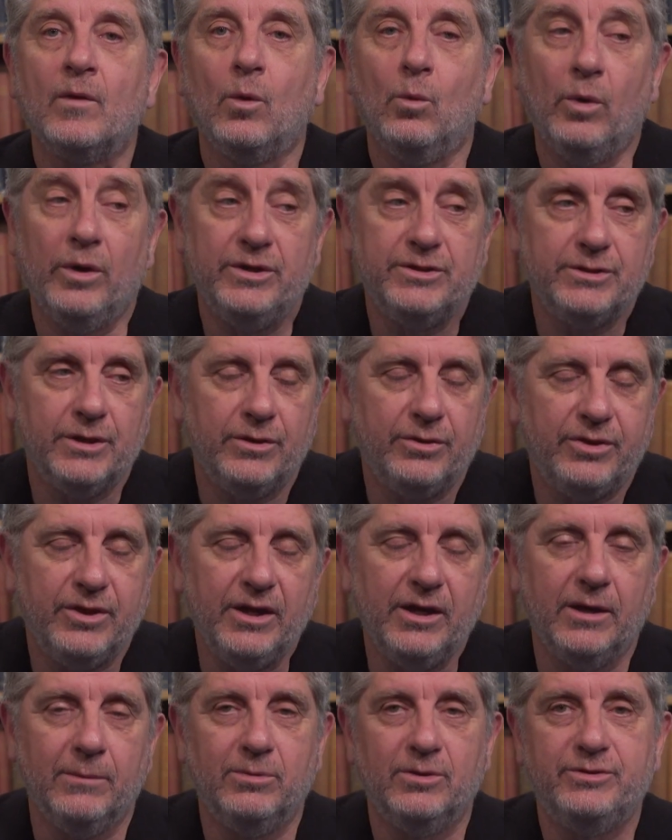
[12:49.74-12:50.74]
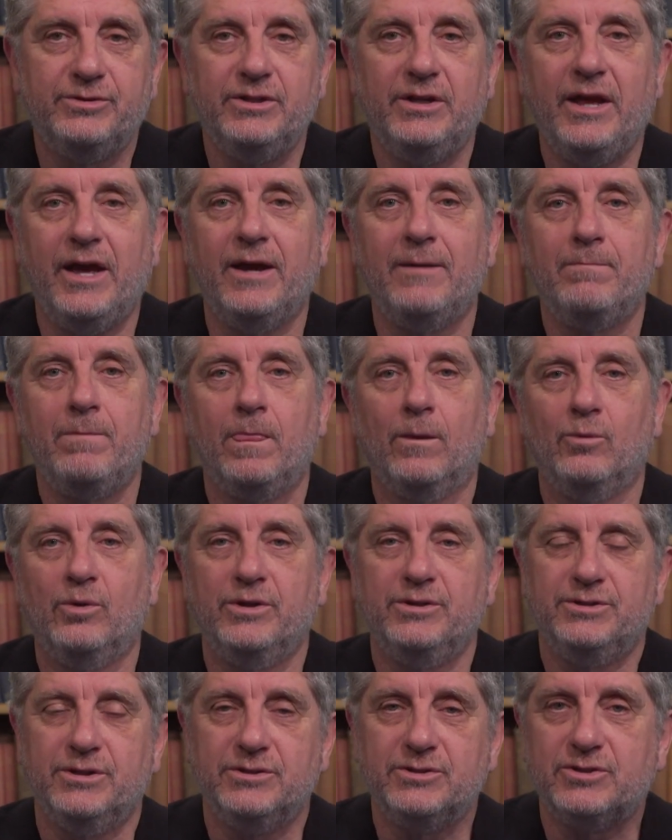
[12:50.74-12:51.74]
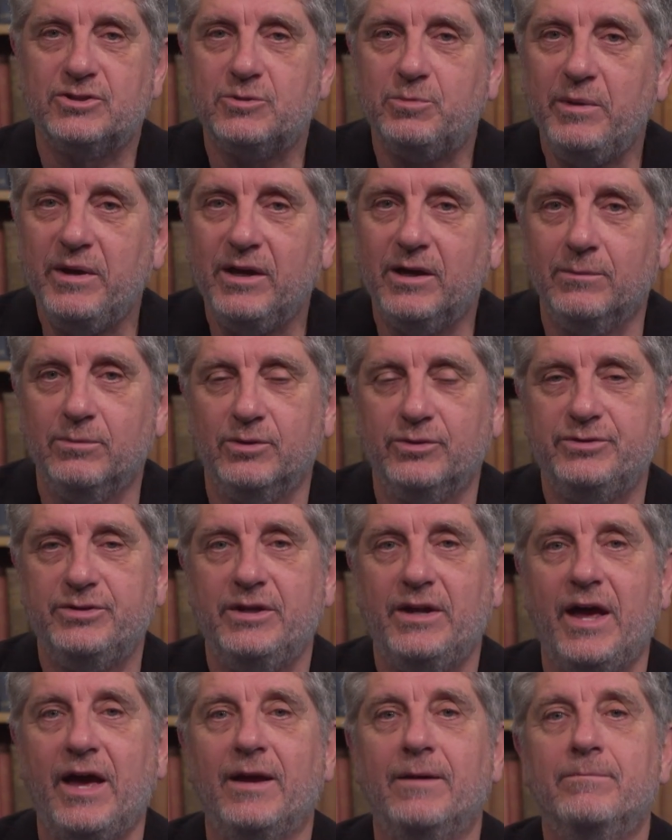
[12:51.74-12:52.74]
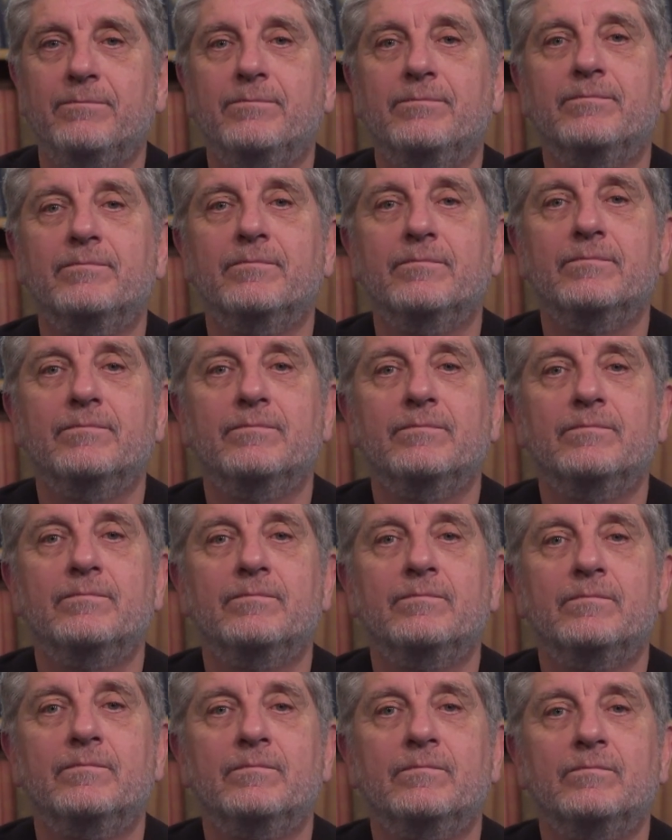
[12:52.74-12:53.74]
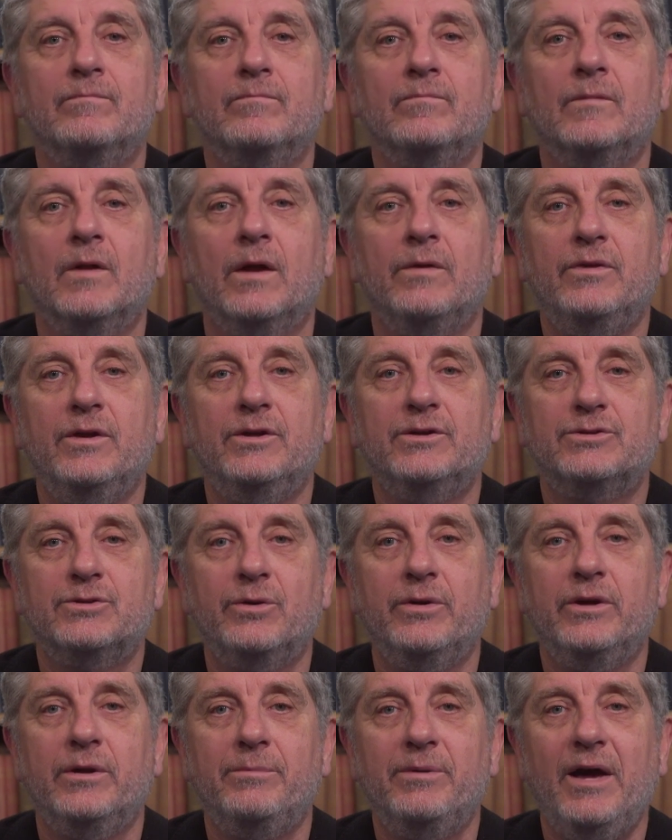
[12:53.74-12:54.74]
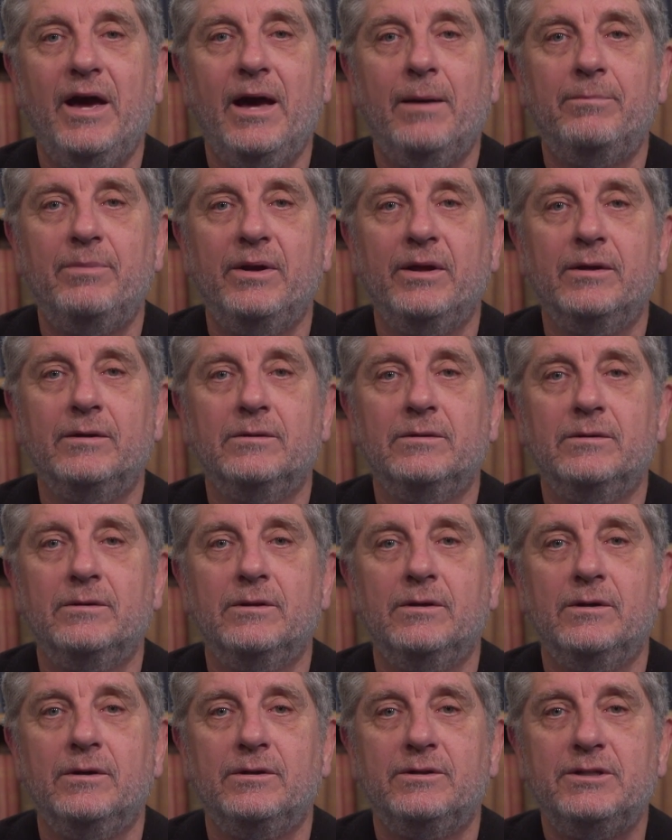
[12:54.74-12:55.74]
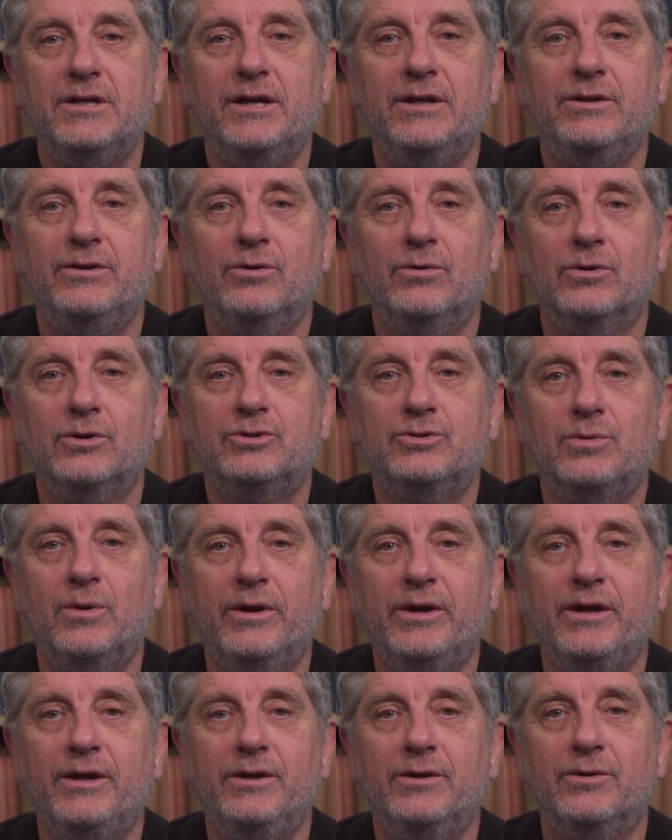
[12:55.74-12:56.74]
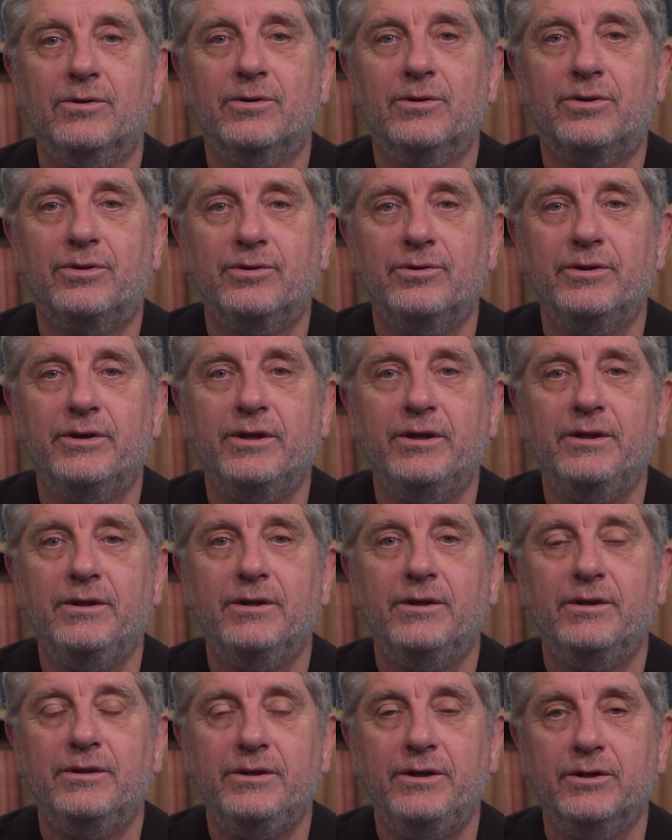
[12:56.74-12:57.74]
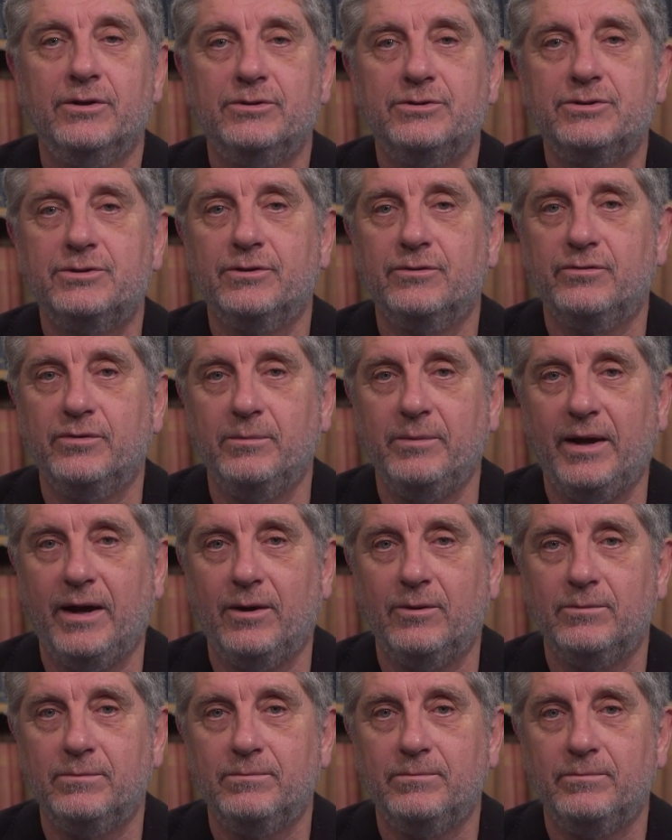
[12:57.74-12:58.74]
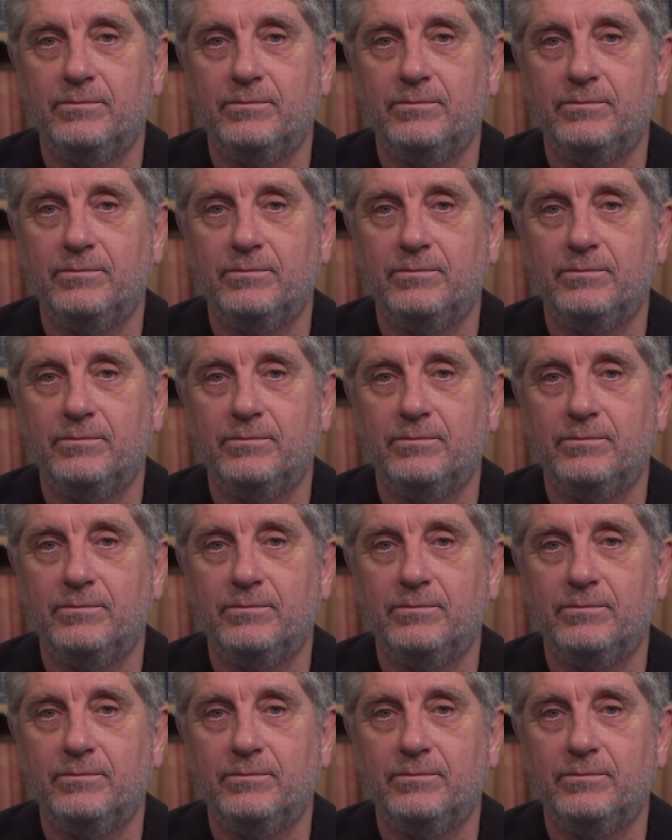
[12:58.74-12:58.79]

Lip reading: What is unthinkable today? What is unspeakable today that is going to be happening 10 or 20 or 30 years from now?